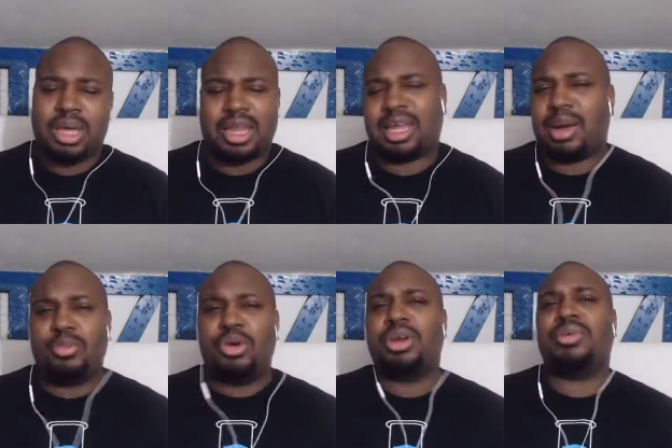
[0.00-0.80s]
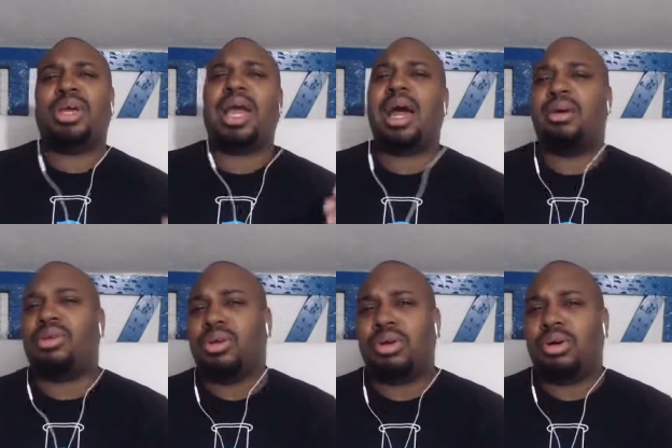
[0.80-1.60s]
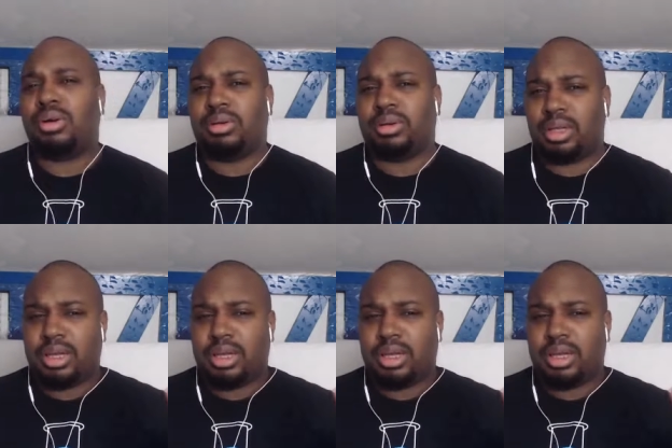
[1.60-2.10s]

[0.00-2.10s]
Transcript: Like, I'm wondering how long